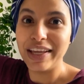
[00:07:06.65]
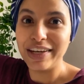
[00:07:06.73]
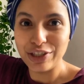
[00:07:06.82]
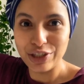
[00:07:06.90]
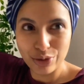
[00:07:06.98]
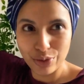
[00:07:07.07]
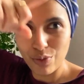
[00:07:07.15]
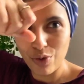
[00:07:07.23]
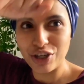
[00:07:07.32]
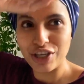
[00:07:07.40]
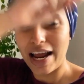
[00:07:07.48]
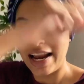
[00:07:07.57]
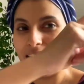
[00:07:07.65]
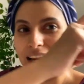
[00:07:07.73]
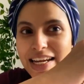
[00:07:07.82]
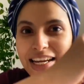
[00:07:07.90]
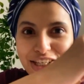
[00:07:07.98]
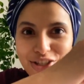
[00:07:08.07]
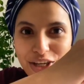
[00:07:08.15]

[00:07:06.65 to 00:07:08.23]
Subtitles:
then do watch. I'll link it